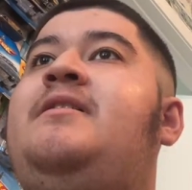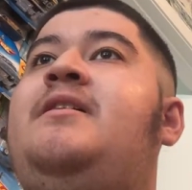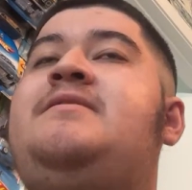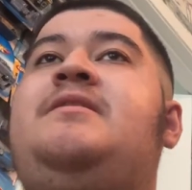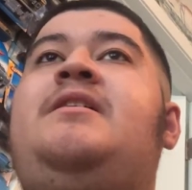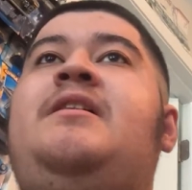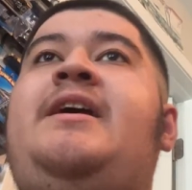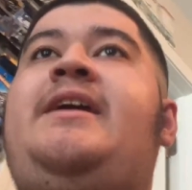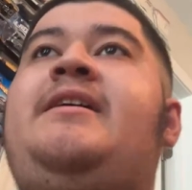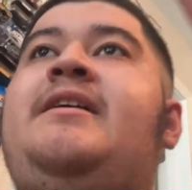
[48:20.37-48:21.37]
It's a lot.
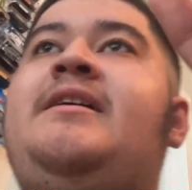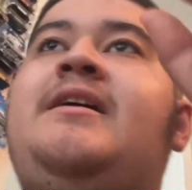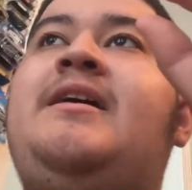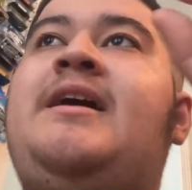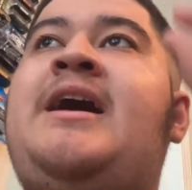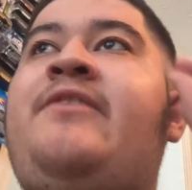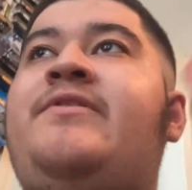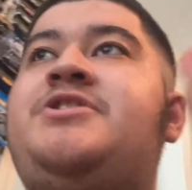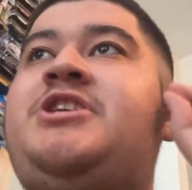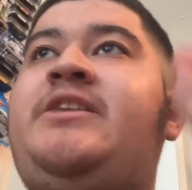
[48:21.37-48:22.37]
Like I've
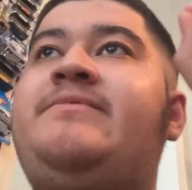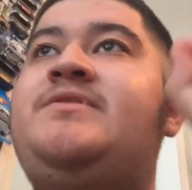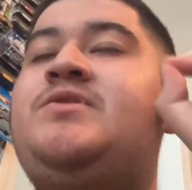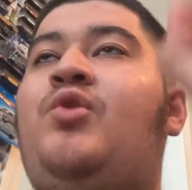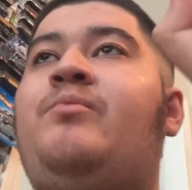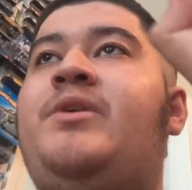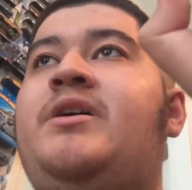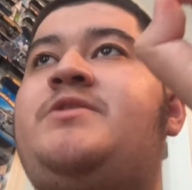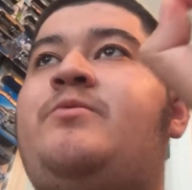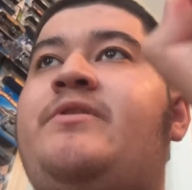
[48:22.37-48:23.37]
achieved so
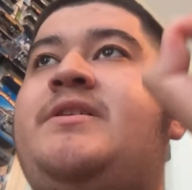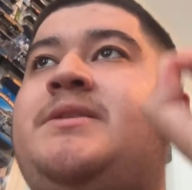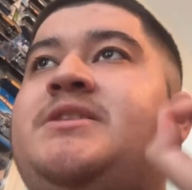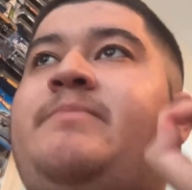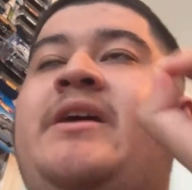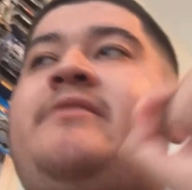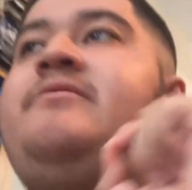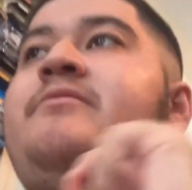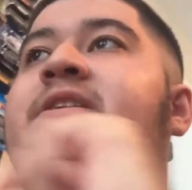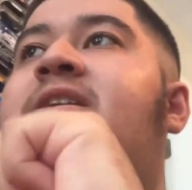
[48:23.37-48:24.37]
much within the span
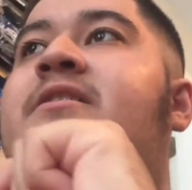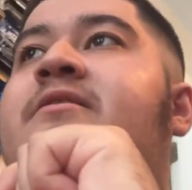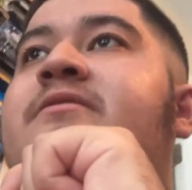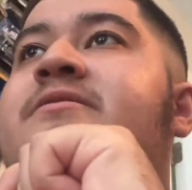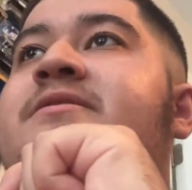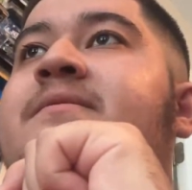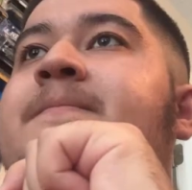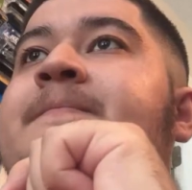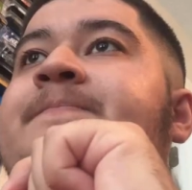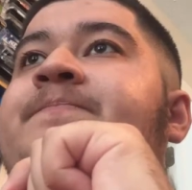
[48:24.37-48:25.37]
of 3 years,
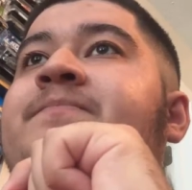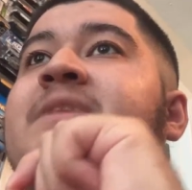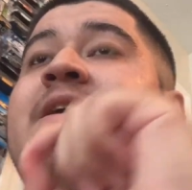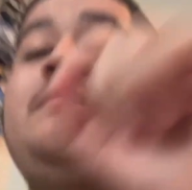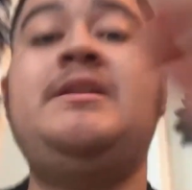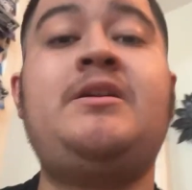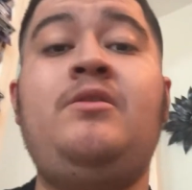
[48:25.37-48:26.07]
let